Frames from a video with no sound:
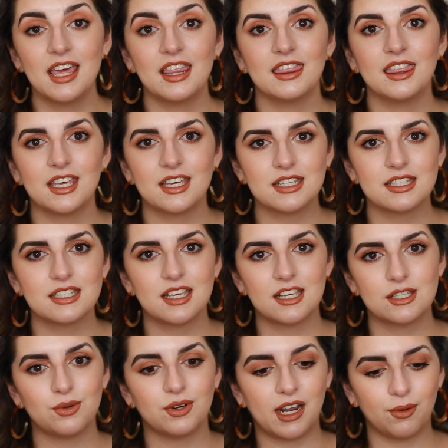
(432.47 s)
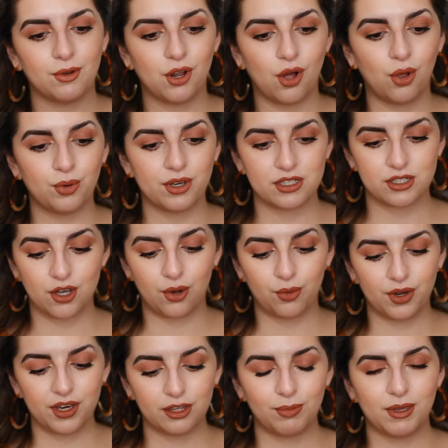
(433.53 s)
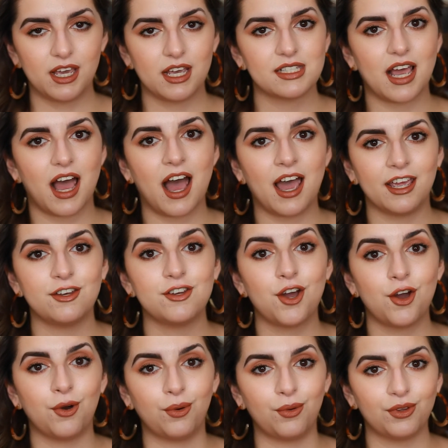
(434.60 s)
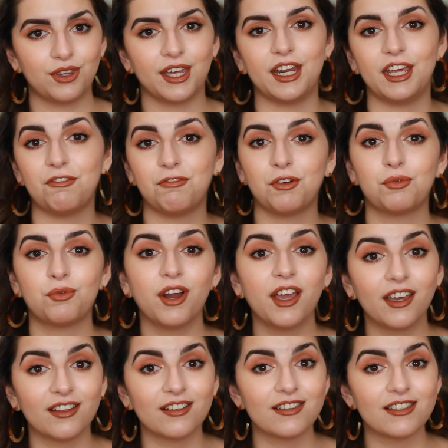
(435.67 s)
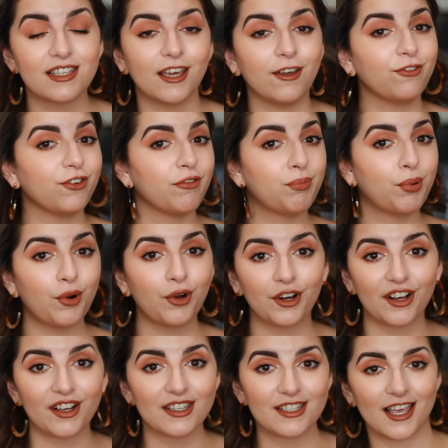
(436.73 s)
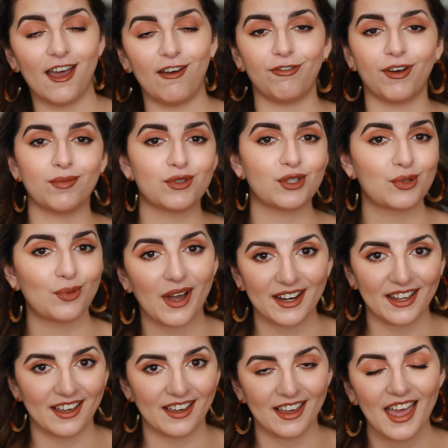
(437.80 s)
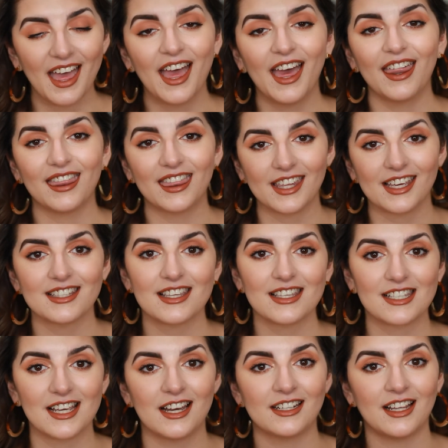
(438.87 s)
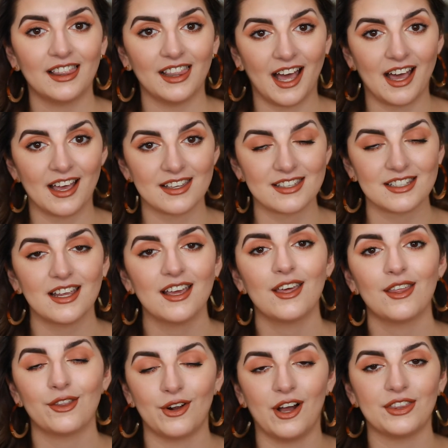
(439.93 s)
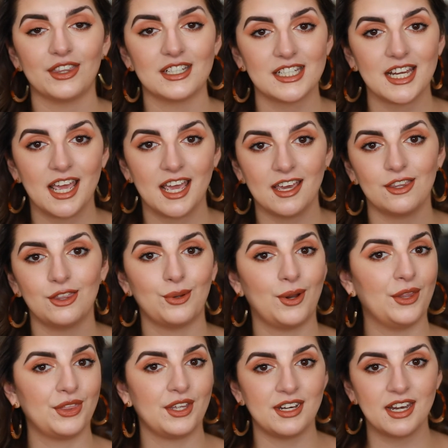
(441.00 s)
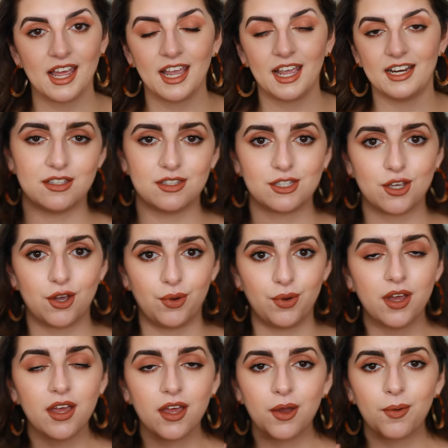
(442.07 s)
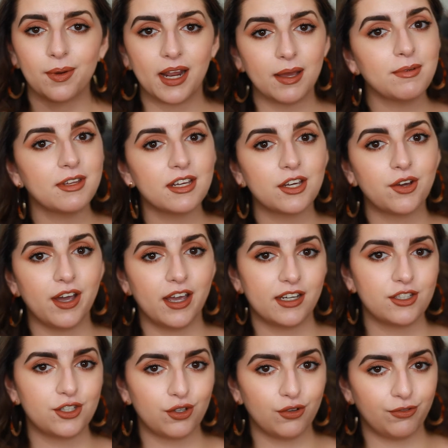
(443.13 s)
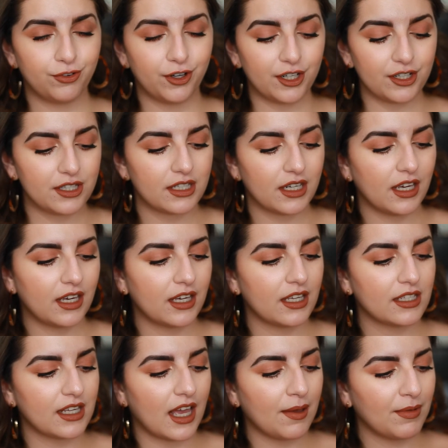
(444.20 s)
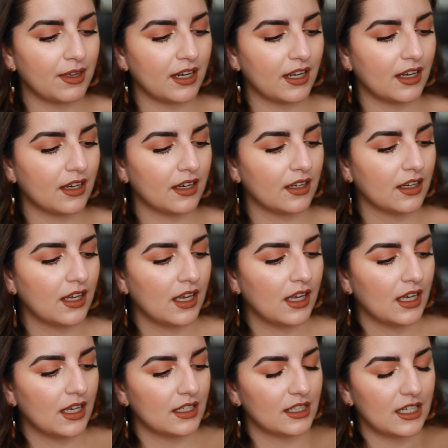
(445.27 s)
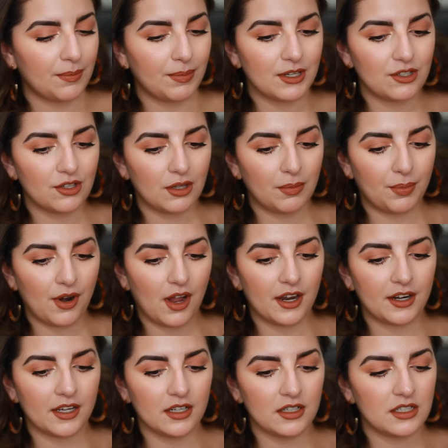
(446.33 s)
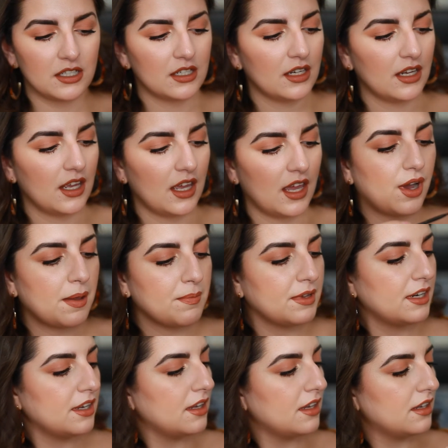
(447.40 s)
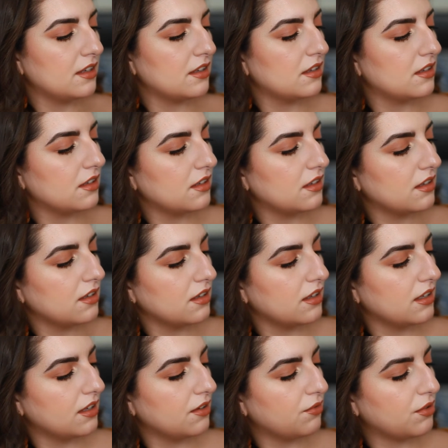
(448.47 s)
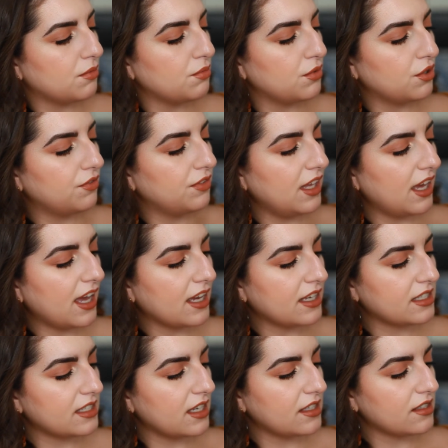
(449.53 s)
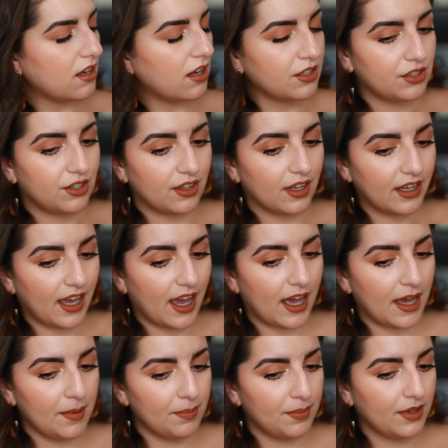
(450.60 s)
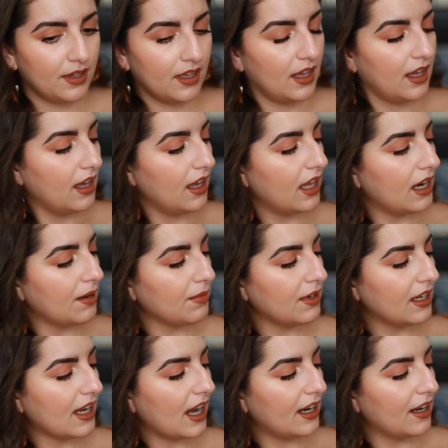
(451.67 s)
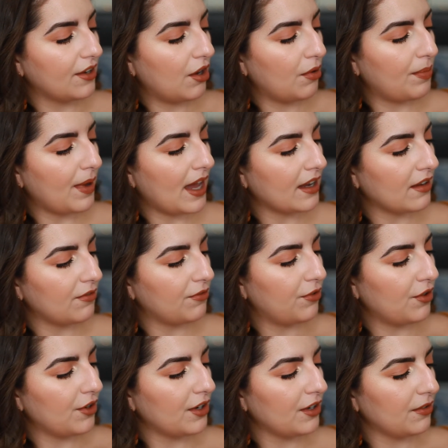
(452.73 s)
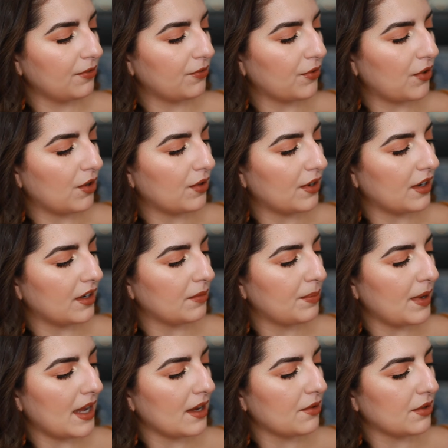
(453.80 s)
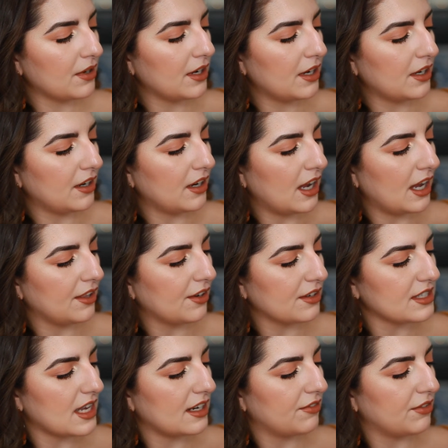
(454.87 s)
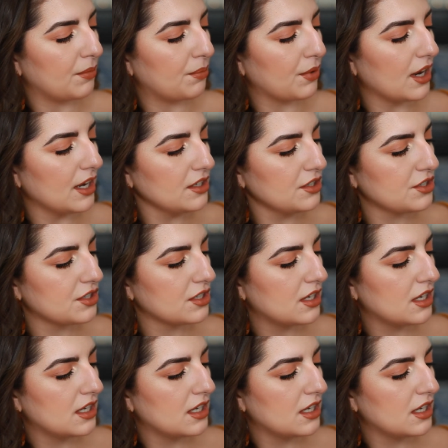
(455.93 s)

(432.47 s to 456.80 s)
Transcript: this is what I would always go with, because I know that if it rains, if it pours, if I'm sweating, this is gonna last throughout the day, throughout the night. So what I'm going to go ahead and do first is I'm going to dip into the product. I'm going to remove the excess onto the cap, and I'm going to kind of go back and forth, forward, backward on either side of the brush